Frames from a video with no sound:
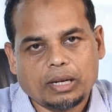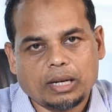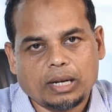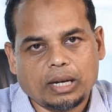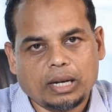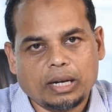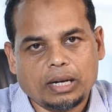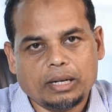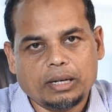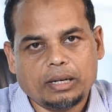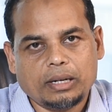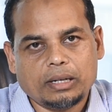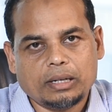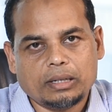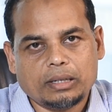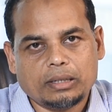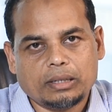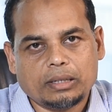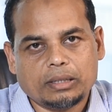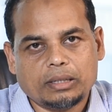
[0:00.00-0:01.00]
And
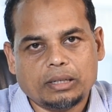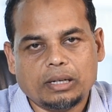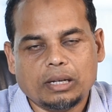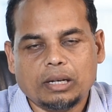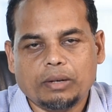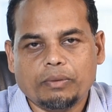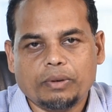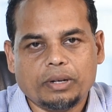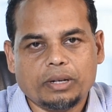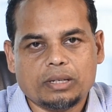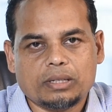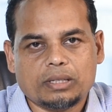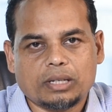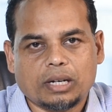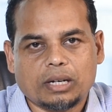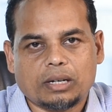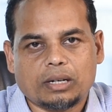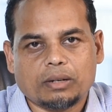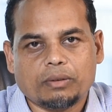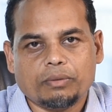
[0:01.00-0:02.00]
uh, the deliveries
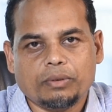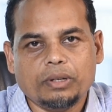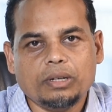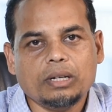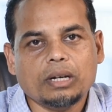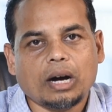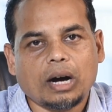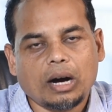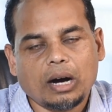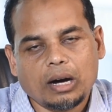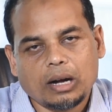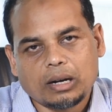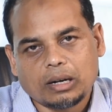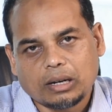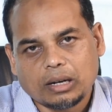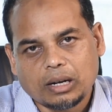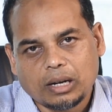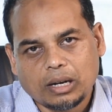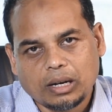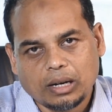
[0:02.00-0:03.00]
that we are
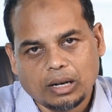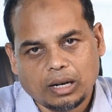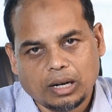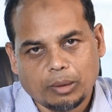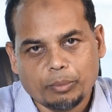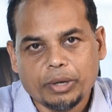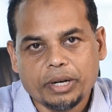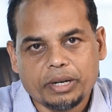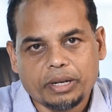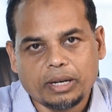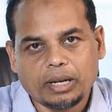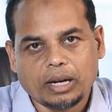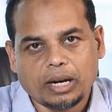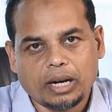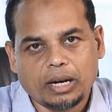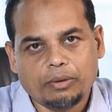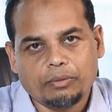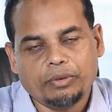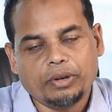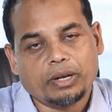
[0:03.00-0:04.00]
committing
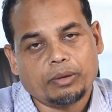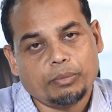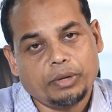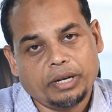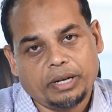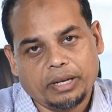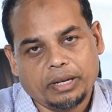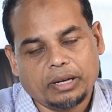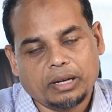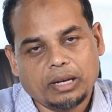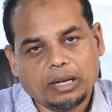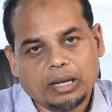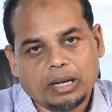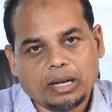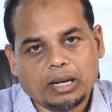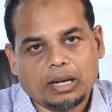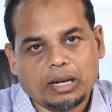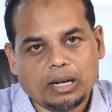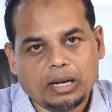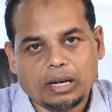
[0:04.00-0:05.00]
and we are meeting,
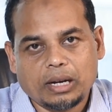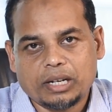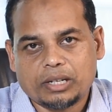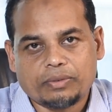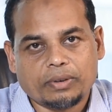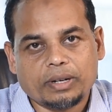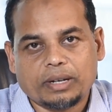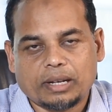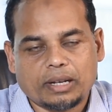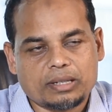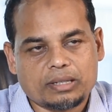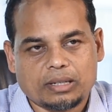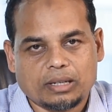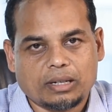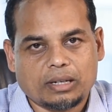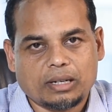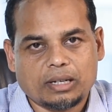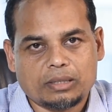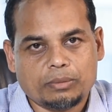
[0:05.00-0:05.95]
uh, it's fantastic.